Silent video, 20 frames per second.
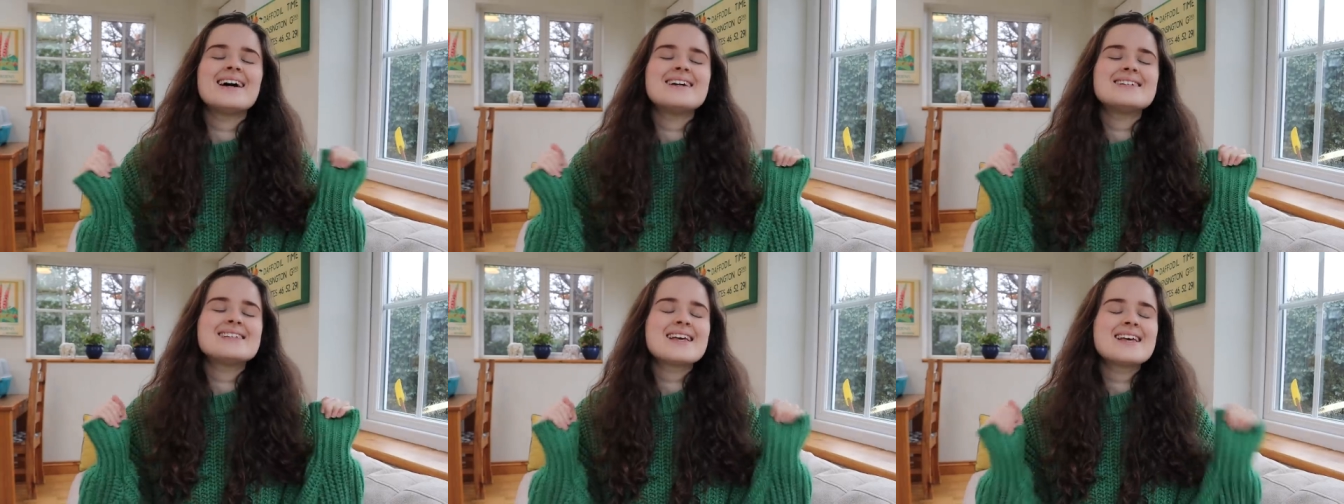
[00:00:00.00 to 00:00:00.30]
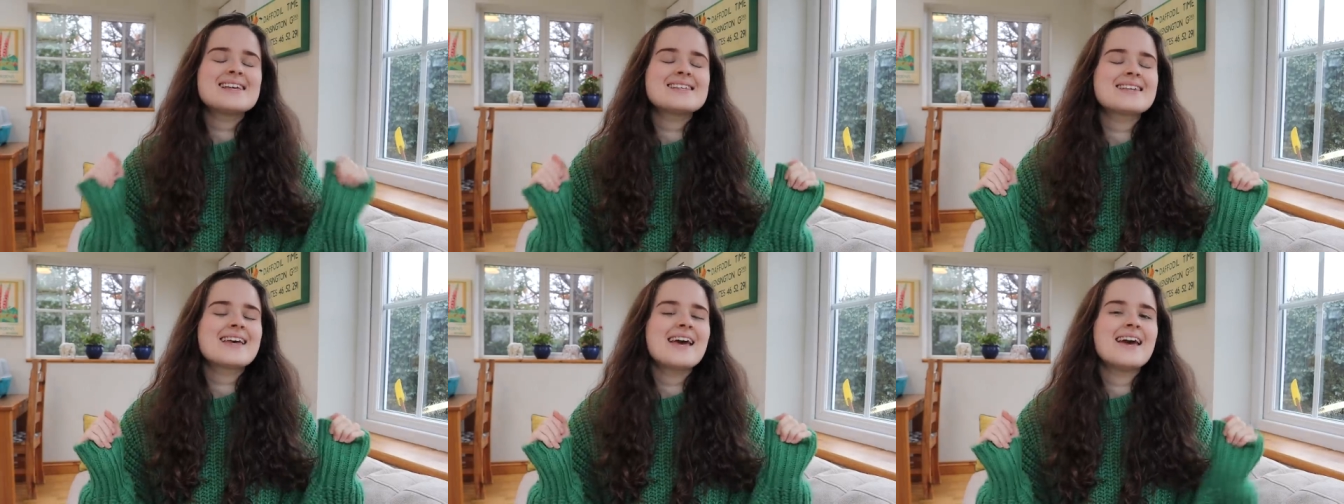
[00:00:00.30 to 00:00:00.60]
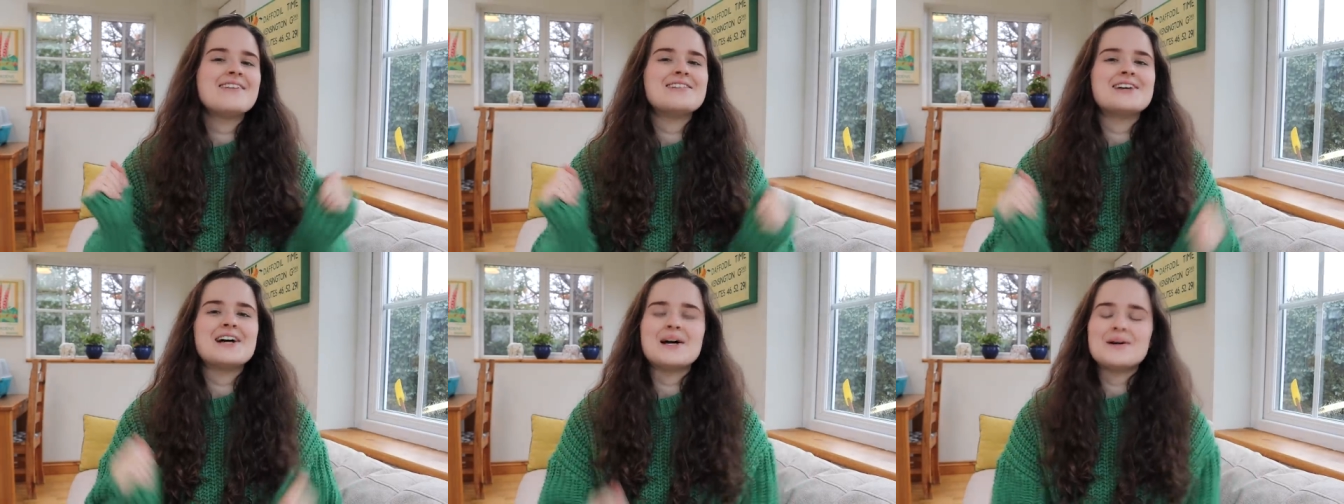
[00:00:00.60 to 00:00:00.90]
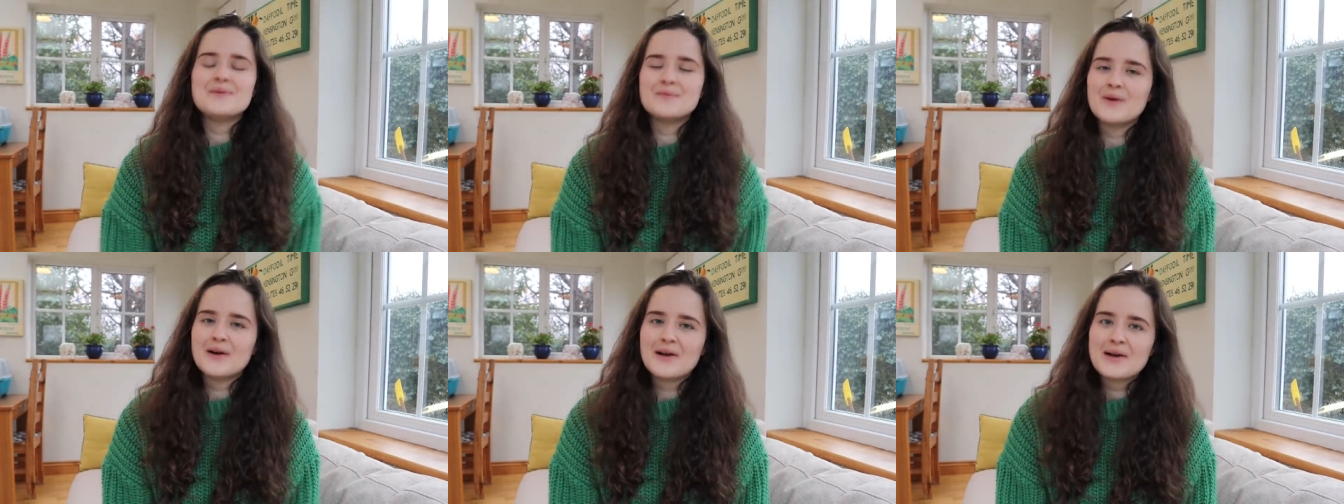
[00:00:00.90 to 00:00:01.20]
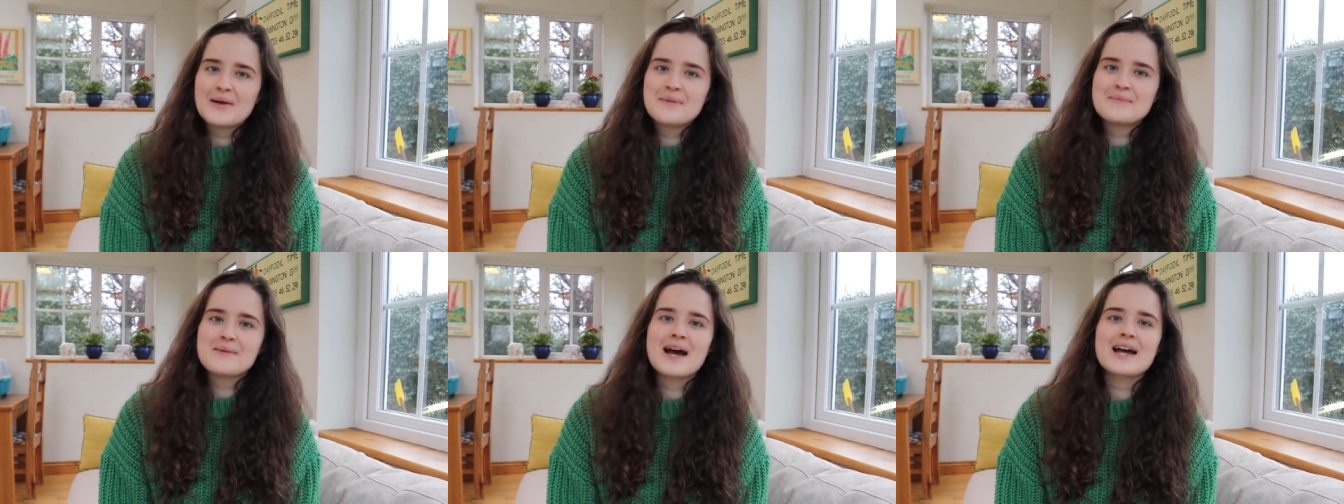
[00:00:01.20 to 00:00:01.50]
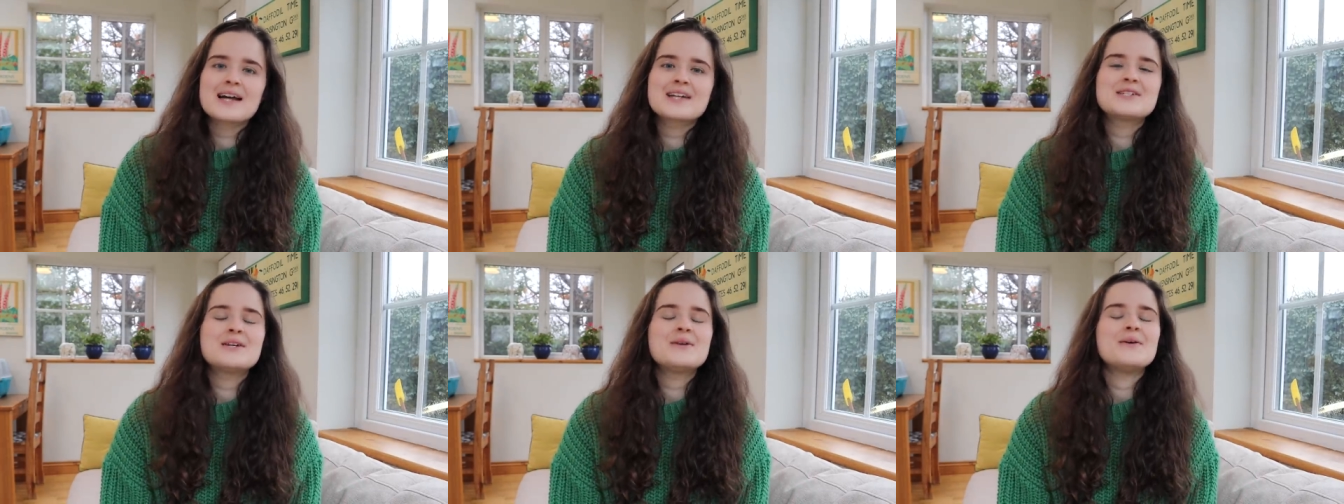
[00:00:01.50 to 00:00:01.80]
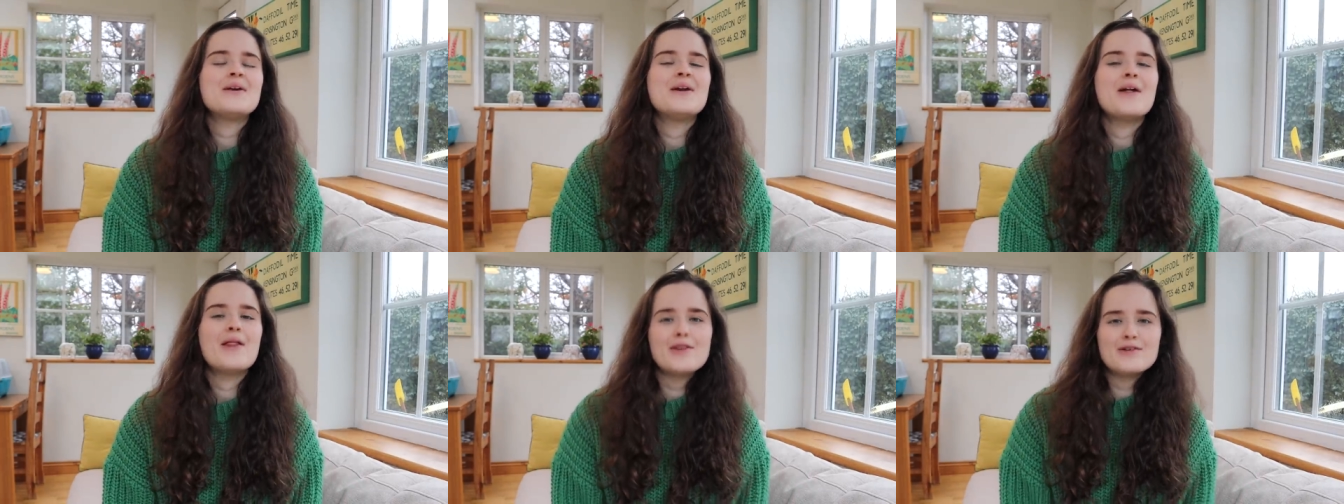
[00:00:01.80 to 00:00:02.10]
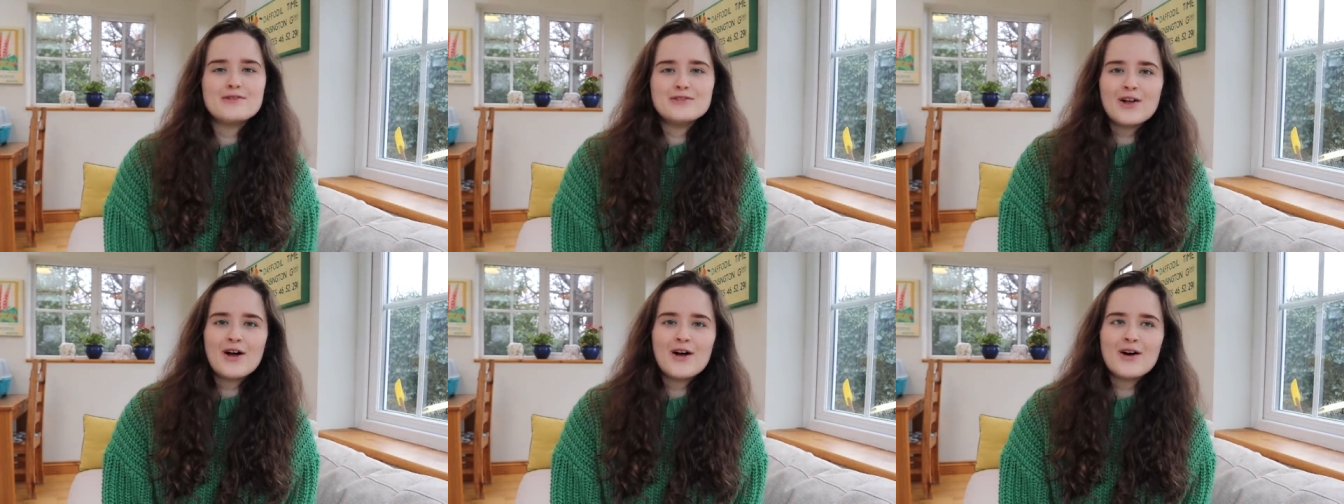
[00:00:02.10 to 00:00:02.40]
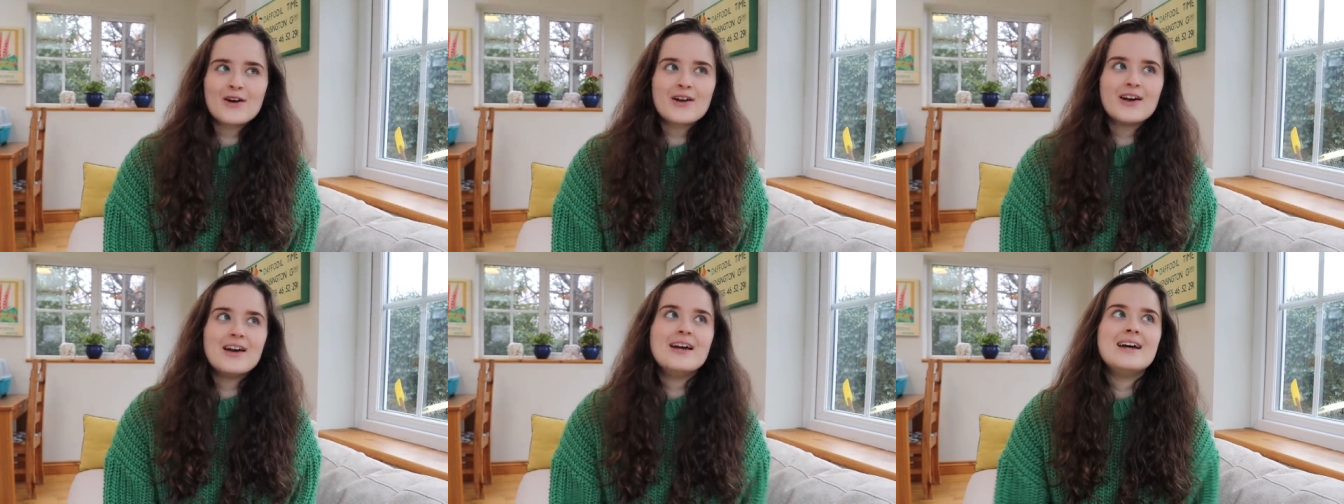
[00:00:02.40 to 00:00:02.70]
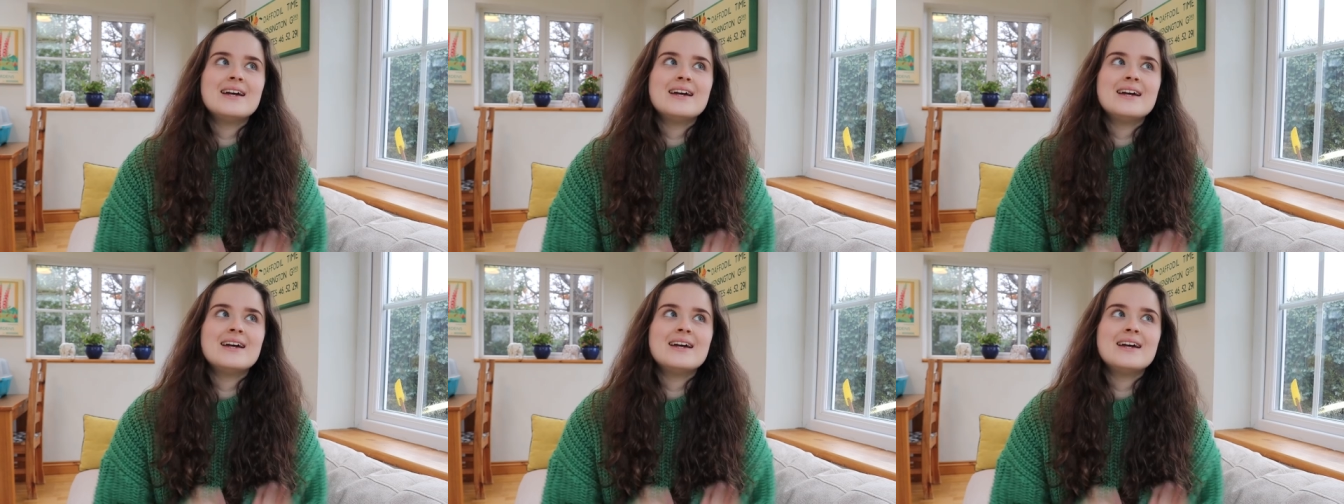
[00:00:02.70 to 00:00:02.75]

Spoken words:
guys, it's Kira and welcome back to another vlog.